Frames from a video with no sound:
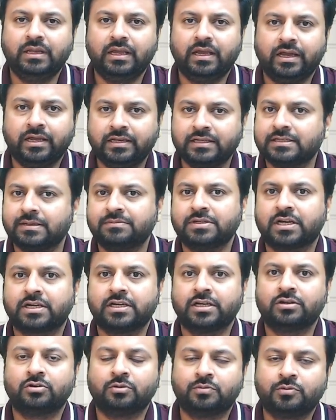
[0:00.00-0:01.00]
any subject
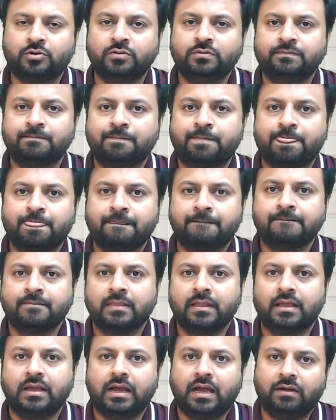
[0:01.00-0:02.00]
in Group 2,
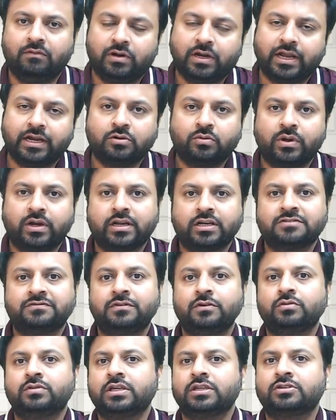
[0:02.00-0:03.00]
I would like to address
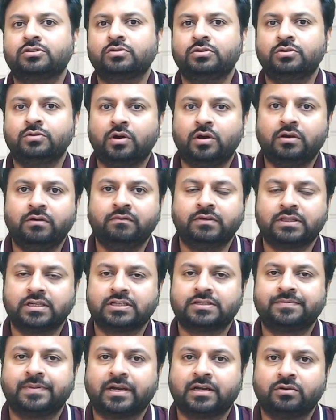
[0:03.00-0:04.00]
few things to you all with
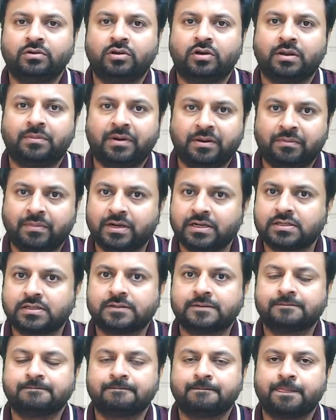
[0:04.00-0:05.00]
respect to your amendments.
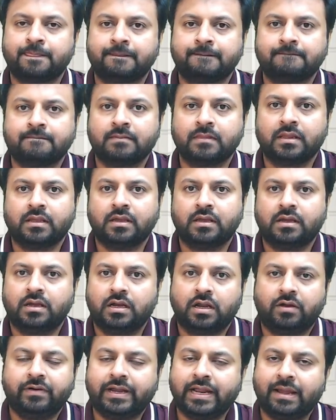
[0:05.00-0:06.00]

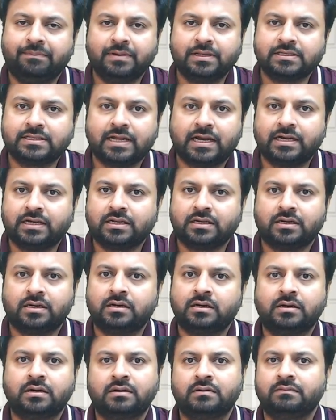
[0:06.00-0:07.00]
Now it happens that
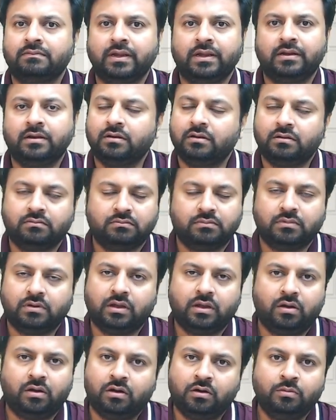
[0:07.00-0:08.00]
in
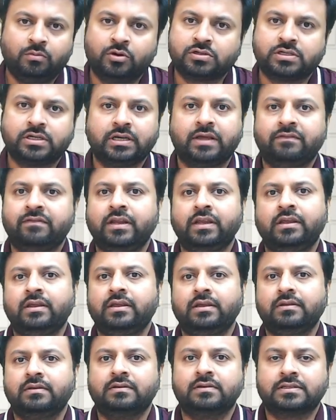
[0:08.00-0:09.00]
almost in
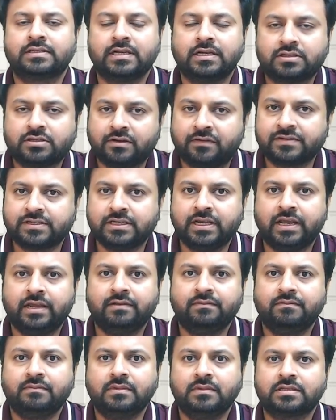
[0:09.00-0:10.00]
every results of
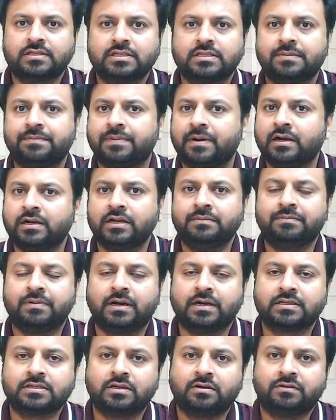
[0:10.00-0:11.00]
CA, this is a part and
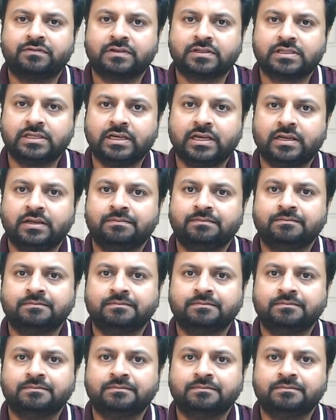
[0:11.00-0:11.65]
parcel of a CA